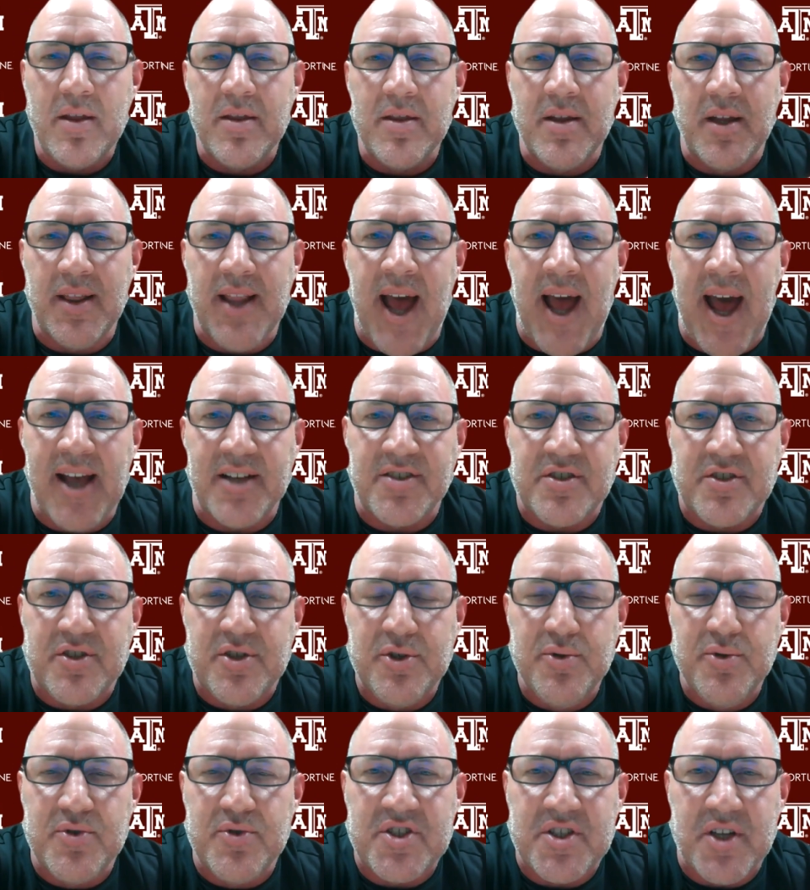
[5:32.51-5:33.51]
the last
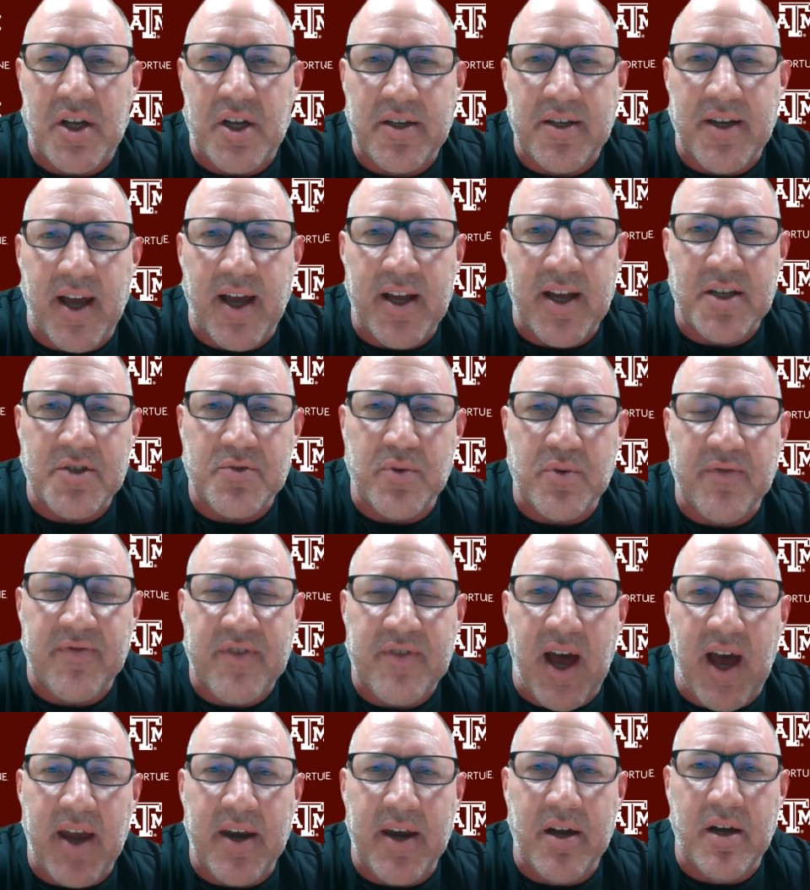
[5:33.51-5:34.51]
two Sundays we've
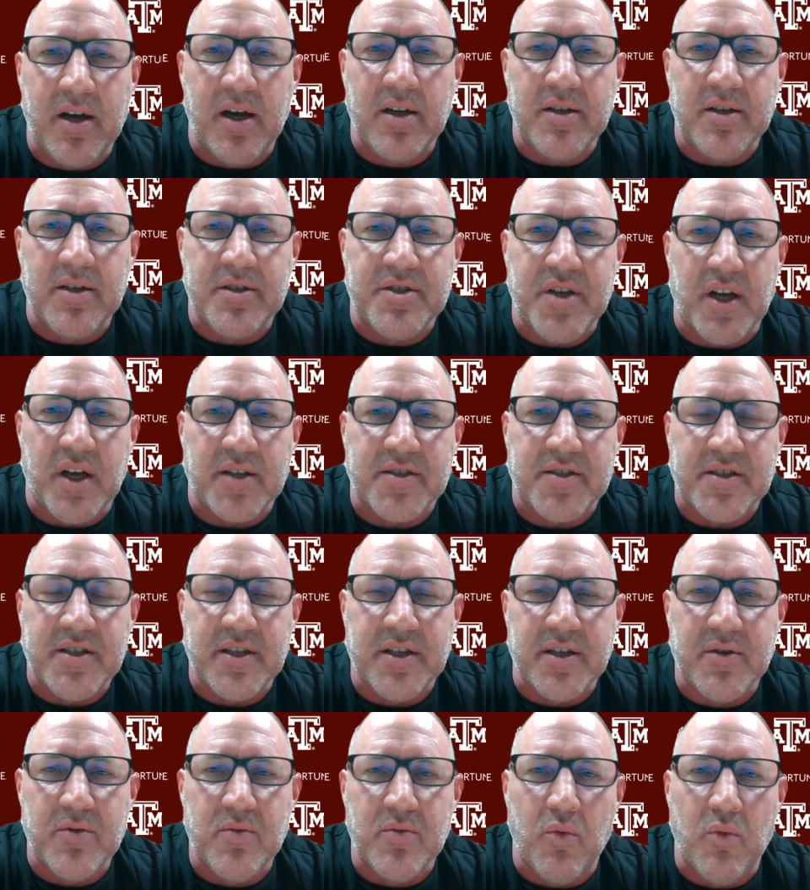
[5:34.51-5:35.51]
kind of
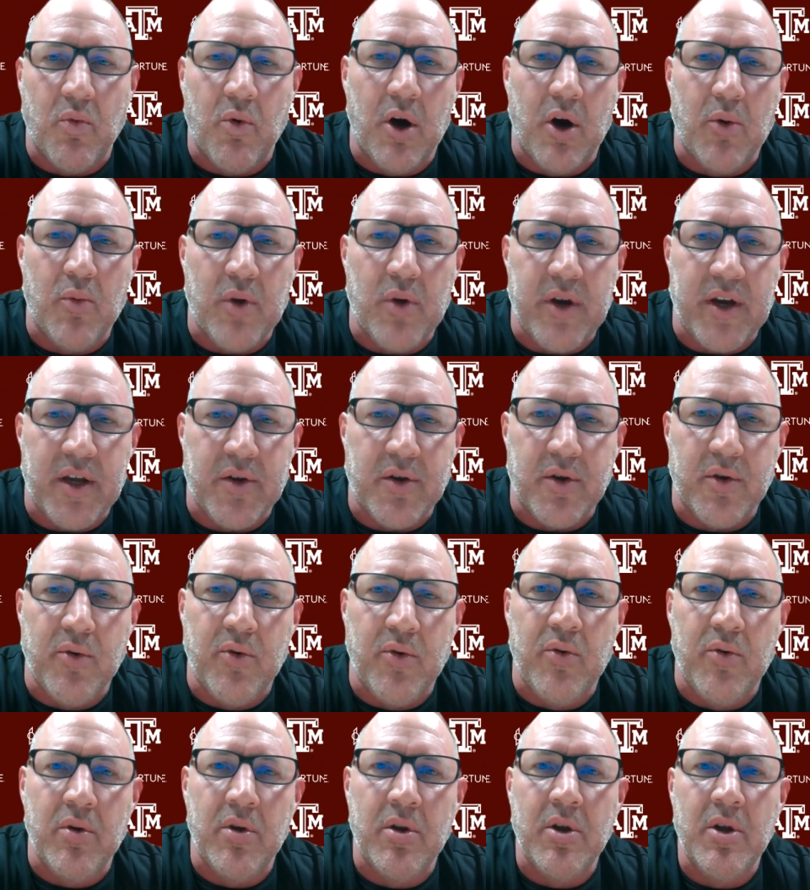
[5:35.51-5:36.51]
adjusted what we
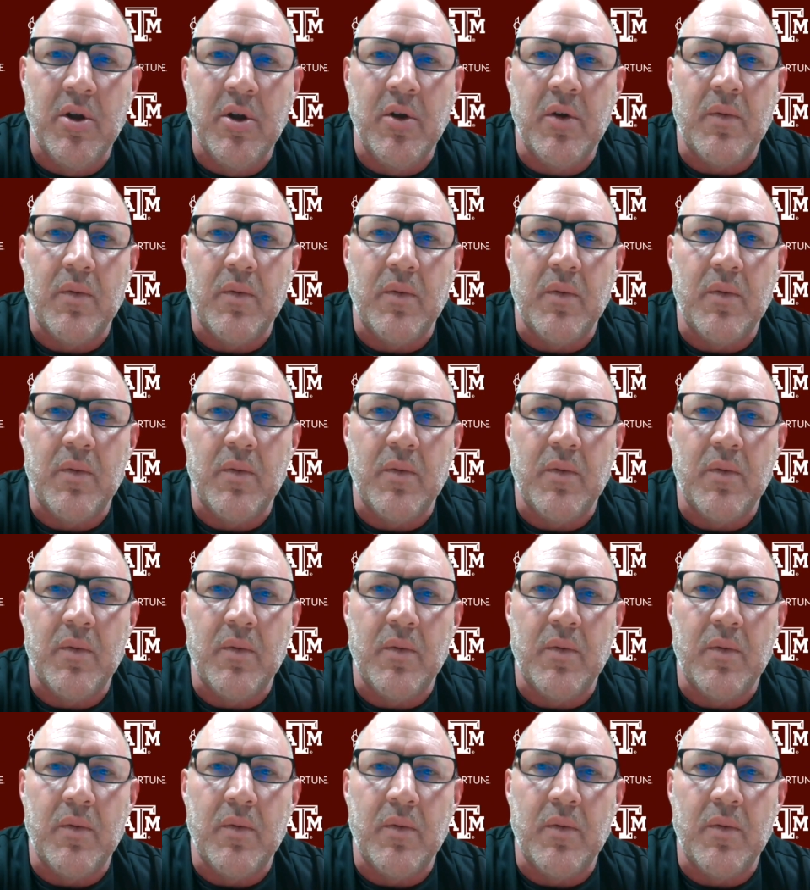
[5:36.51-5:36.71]
do